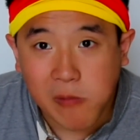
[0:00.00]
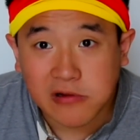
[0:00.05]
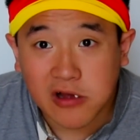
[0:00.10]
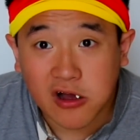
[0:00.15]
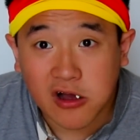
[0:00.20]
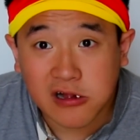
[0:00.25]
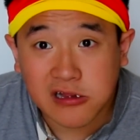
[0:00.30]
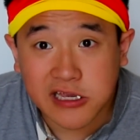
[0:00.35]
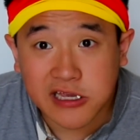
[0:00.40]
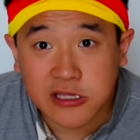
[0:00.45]

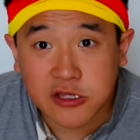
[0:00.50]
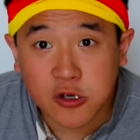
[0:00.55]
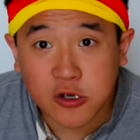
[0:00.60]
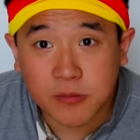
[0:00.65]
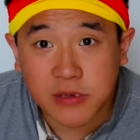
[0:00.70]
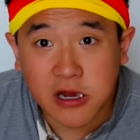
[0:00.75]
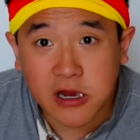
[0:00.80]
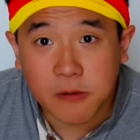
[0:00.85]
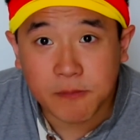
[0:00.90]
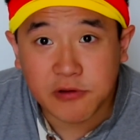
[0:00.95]
All
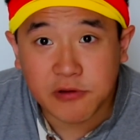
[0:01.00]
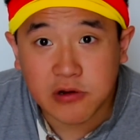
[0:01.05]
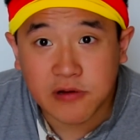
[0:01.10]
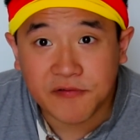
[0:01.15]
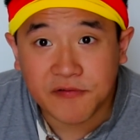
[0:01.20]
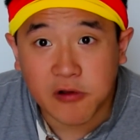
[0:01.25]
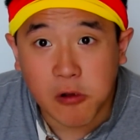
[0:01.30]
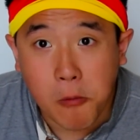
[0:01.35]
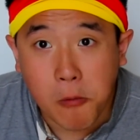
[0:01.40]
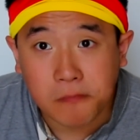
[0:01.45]
Indomie are
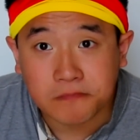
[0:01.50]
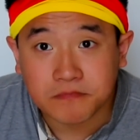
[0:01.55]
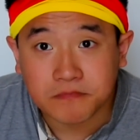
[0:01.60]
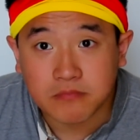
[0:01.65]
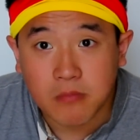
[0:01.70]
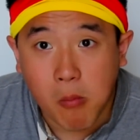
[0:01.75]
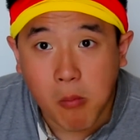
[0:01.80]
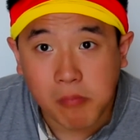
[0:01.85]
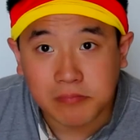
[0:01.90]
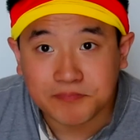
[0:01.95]
beautiful.
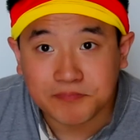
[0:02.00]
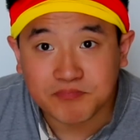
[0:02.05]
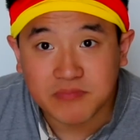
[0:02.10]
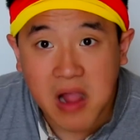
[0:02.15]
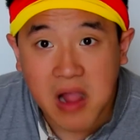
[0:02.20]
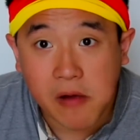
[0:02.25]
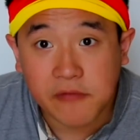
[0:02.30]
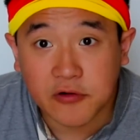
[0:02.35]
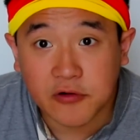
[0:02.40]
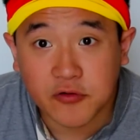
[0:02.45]

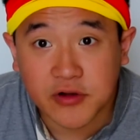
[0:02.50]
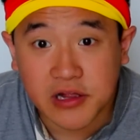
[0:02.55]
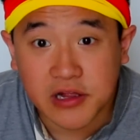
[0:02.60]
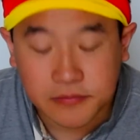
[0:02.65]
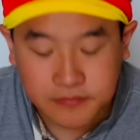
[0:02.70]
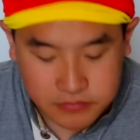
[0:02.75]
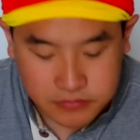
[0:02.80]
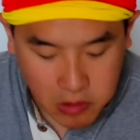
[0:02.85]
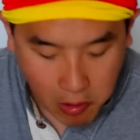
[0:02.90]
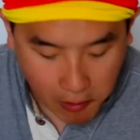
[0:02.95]
For real.